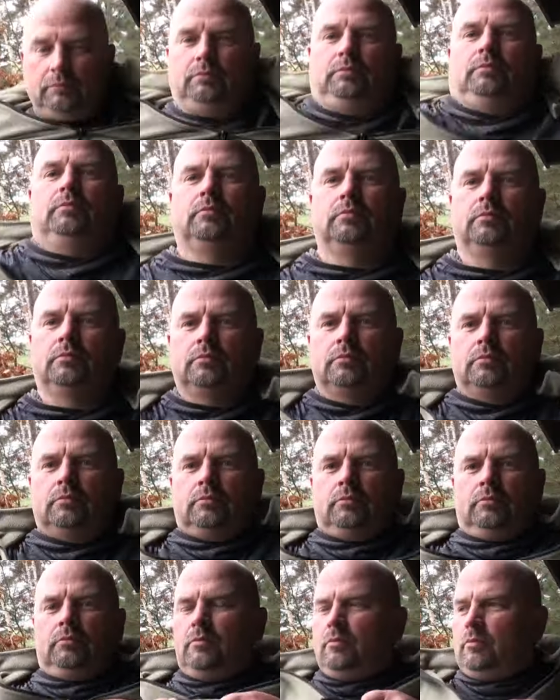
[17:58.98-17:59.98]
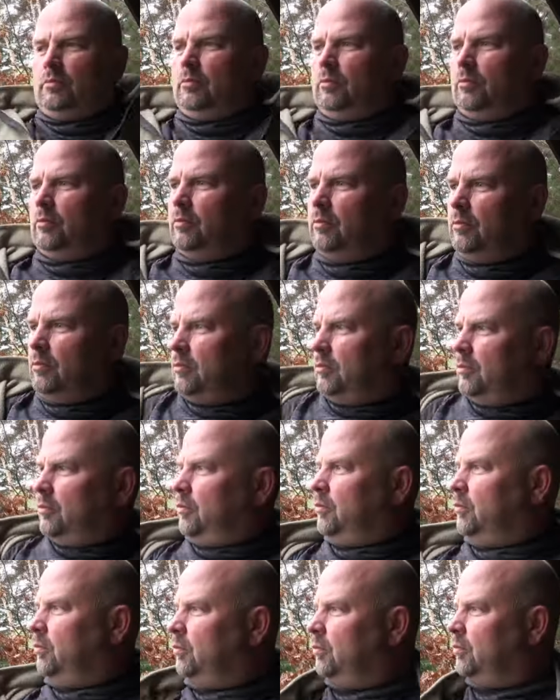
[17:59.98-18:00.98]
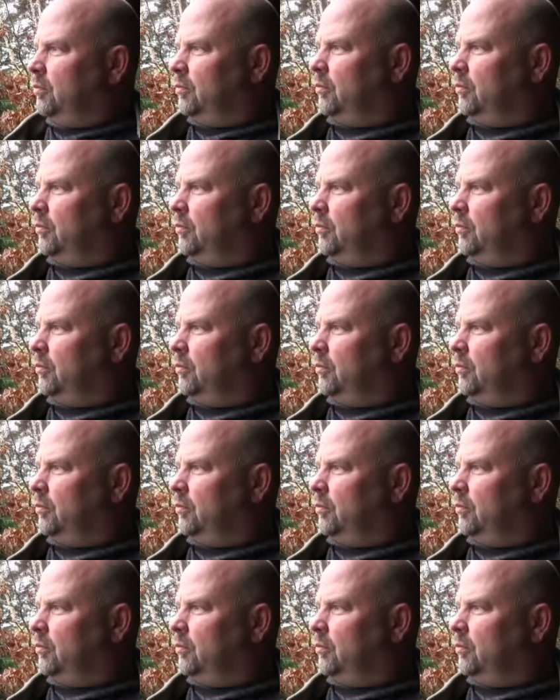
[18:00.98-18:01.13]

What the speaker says: Nobody speaks.